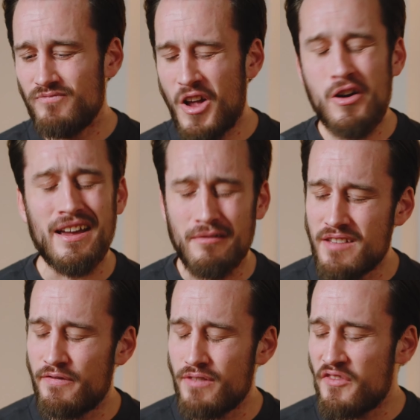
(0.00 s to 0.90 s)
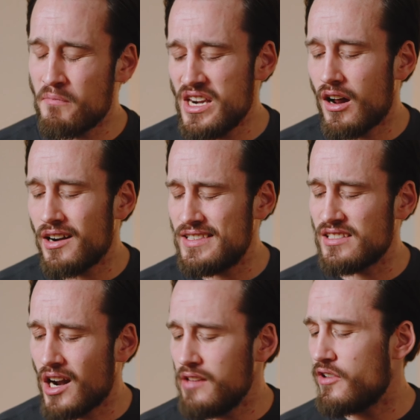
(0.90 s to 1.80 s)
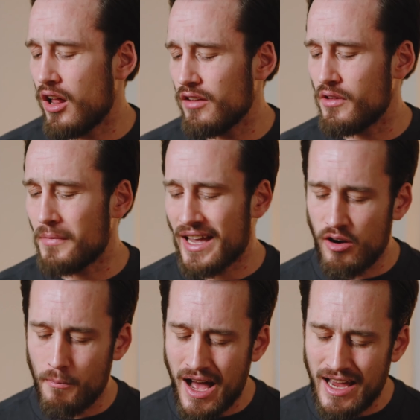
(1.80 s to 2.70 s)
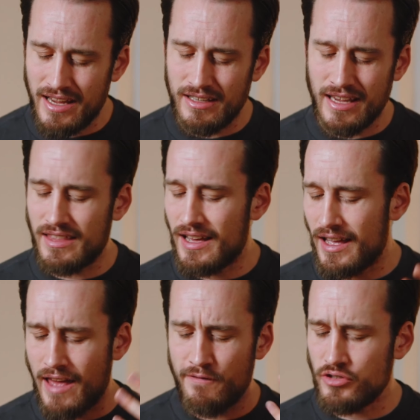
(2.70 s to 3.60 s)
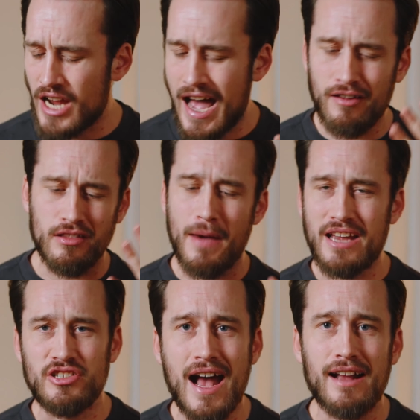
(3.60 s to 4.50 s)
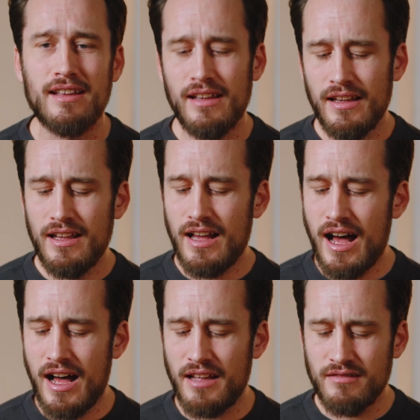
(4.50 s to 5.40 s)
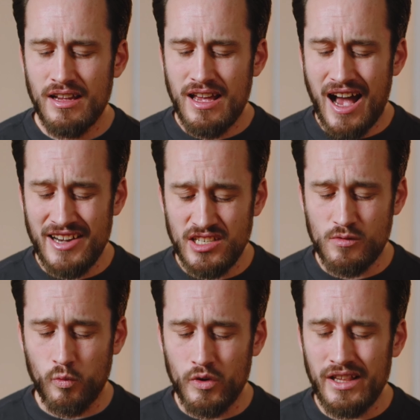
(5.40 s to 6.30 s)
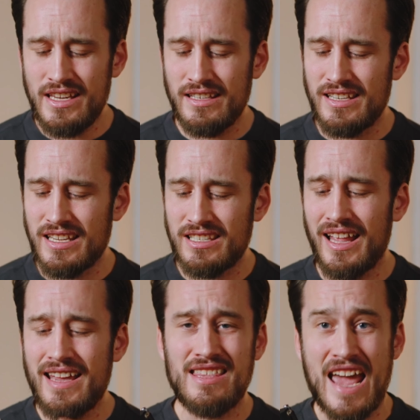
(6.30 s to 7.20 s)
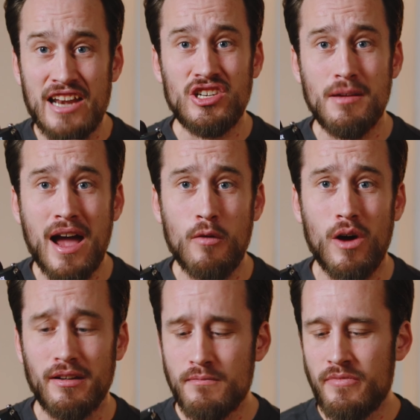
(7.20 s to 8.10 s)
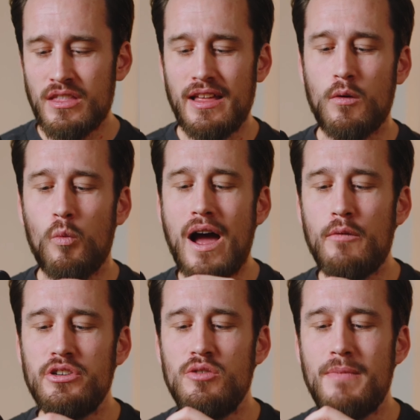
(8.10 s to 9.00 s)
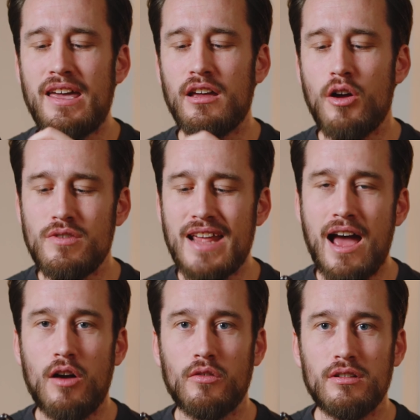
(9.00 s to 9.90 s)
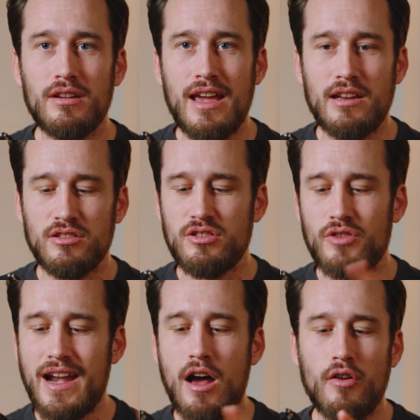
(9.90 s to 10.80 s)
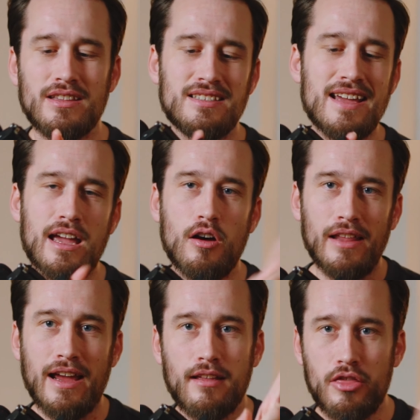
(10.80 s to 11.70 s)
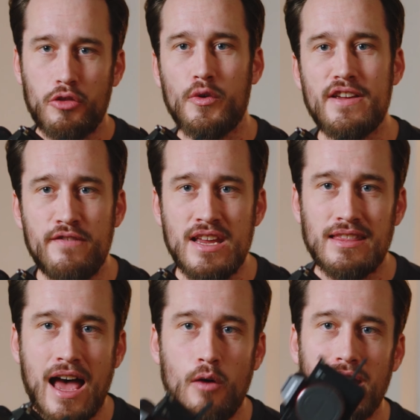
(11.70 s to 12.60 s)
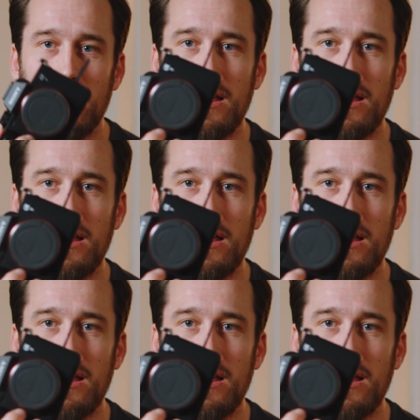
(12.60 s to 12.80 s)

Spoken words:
Okay, if I'm being honest, it's not even all of them. Like, I don't mind like the headphone jack or the mic jack. I just really dislike the HDMI one. Like, why would you make it go down and straight out and stick out like 3 feet that way?